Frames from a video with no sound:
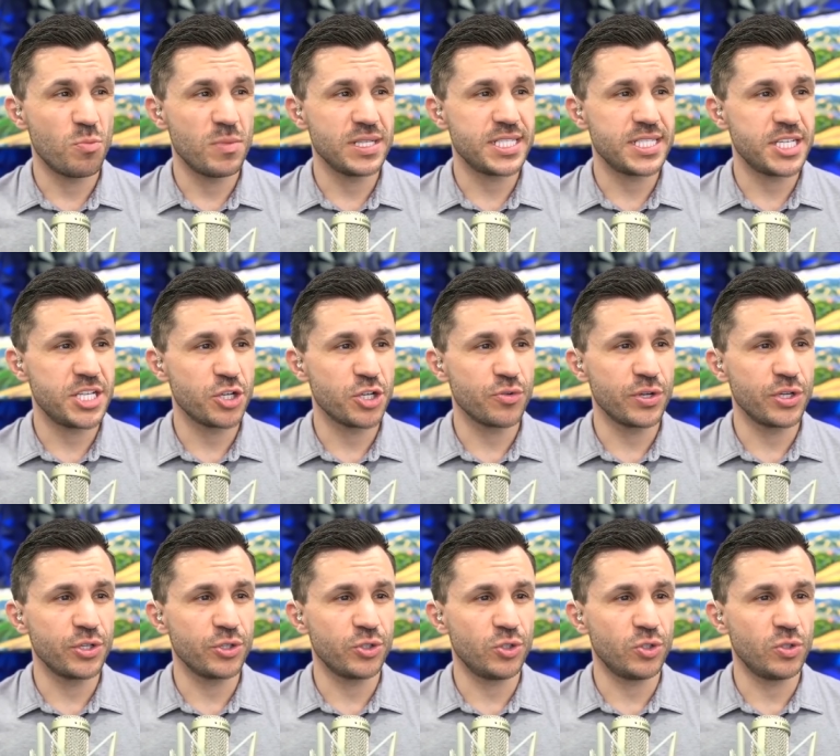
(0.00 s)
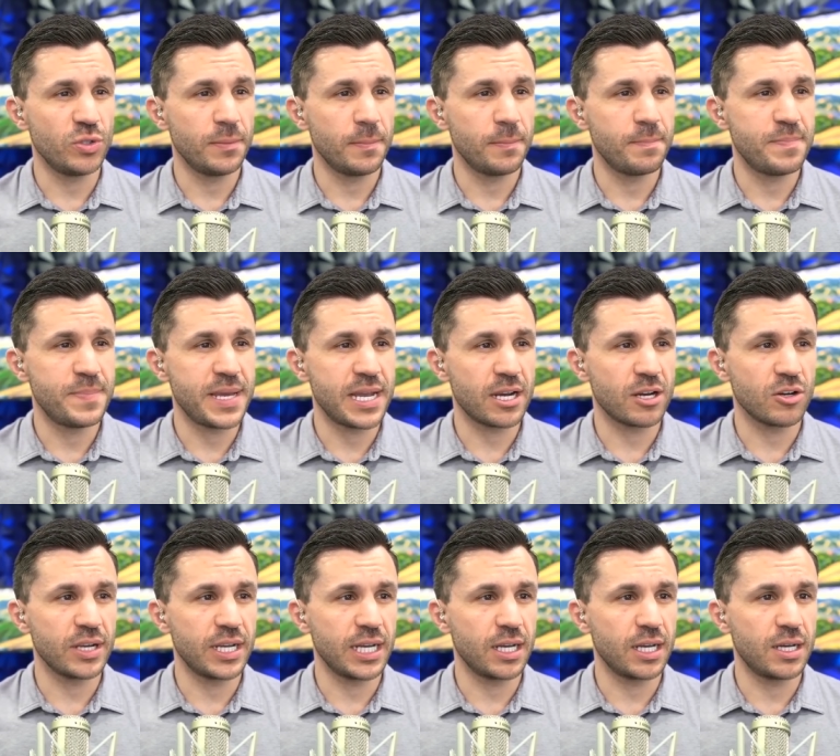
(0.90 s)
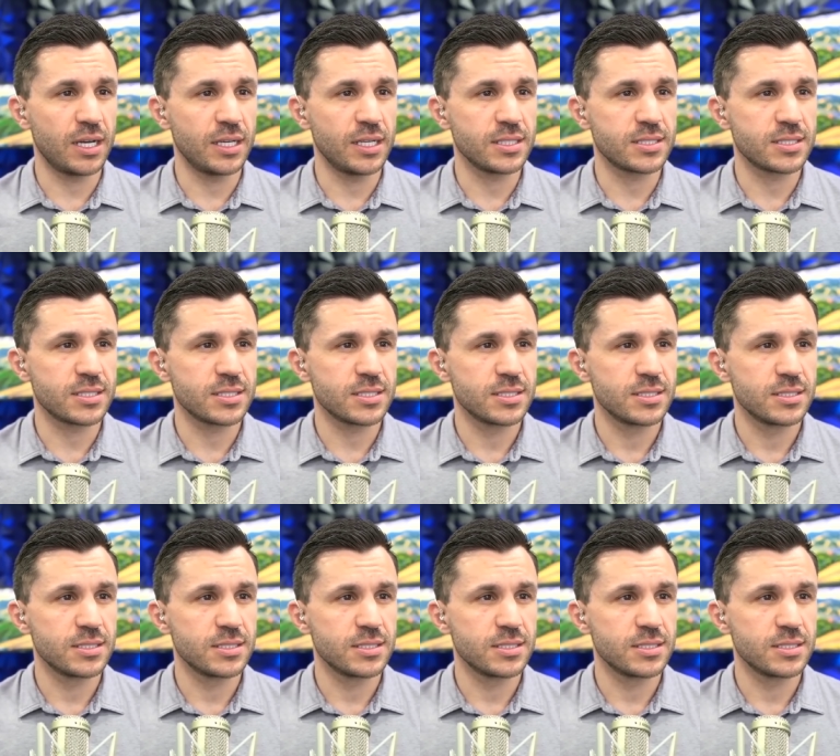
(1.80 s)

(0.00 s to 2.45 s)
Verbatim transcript: material bearing on it.